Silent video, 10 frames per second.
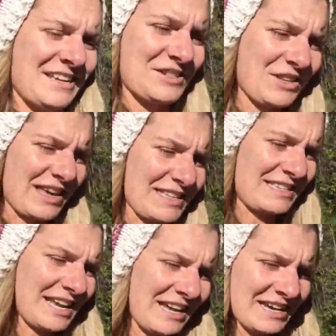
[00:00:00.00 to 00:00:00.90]
So
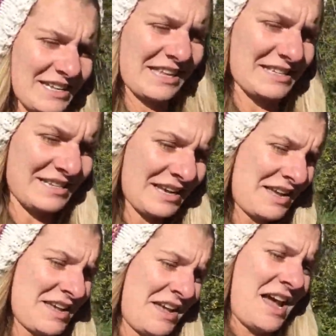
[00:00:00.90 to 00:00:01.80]

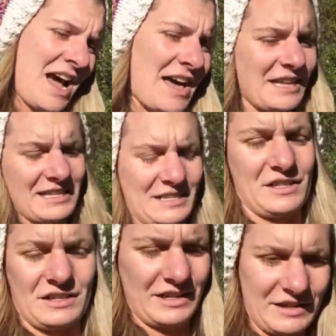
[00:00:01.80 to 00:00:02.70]
I think
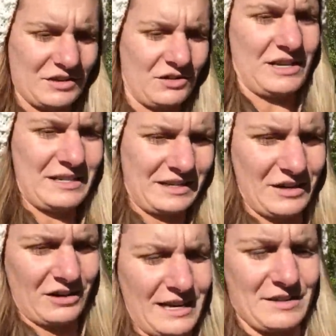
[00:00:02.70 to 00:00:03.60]
that's not
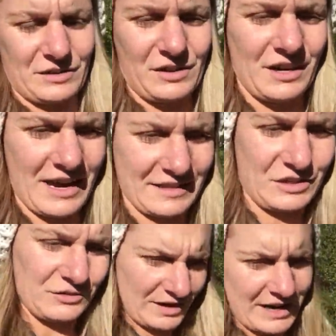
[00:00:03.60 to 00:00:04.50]
necessarily as
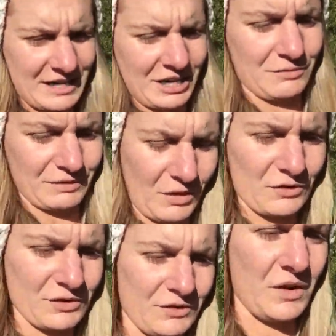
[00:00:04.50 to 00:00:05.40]
a direct
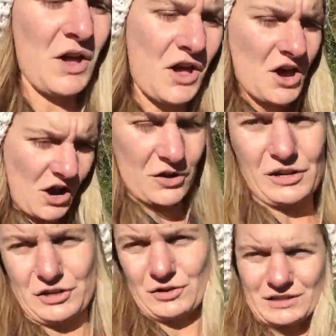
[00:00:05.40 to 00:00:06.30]
result of
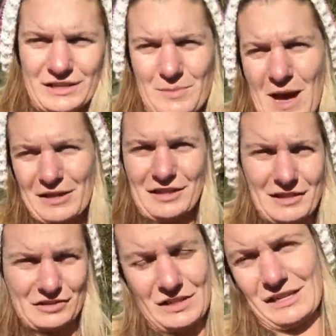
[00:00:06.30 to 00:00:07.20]
only choosing the path
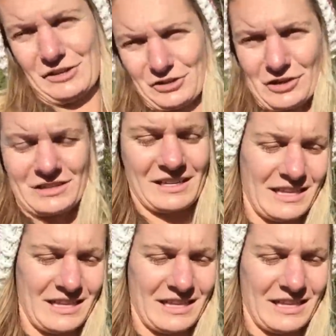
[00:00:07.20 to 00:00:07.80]
that New Zealand chose.